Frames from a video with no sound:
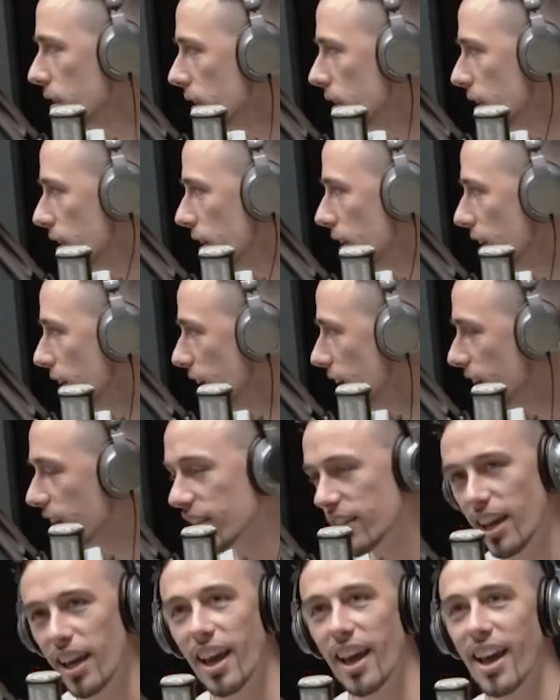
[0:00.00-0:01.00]
you do. I
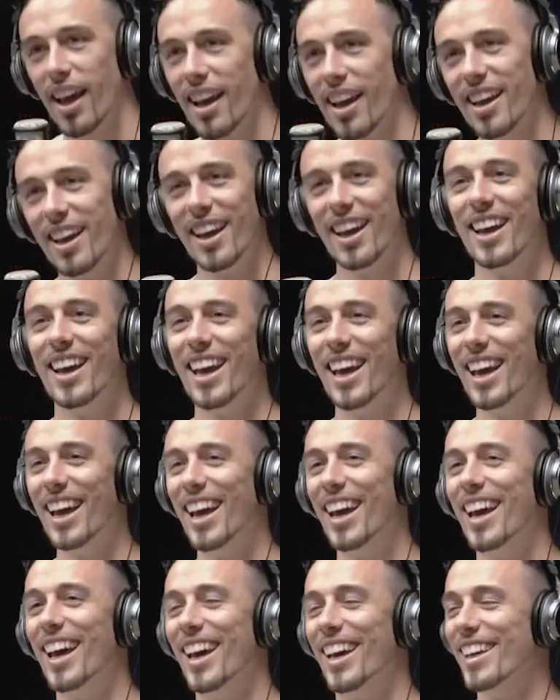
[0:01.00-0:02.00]
remember. Yeah.
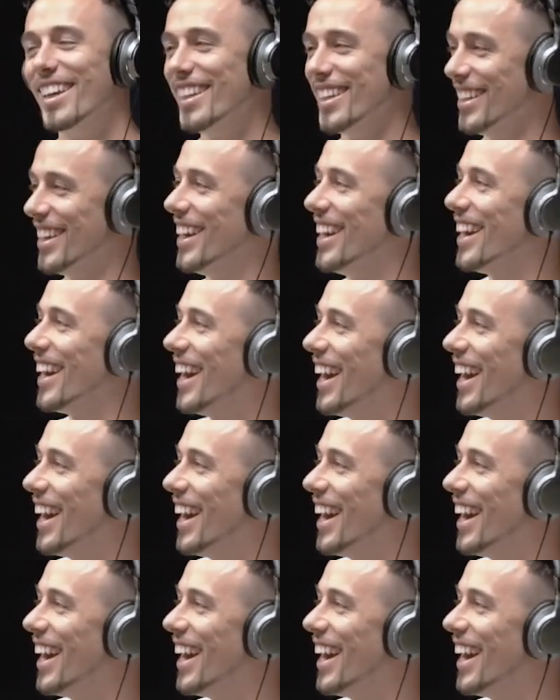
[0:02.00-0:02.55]
That was a stupid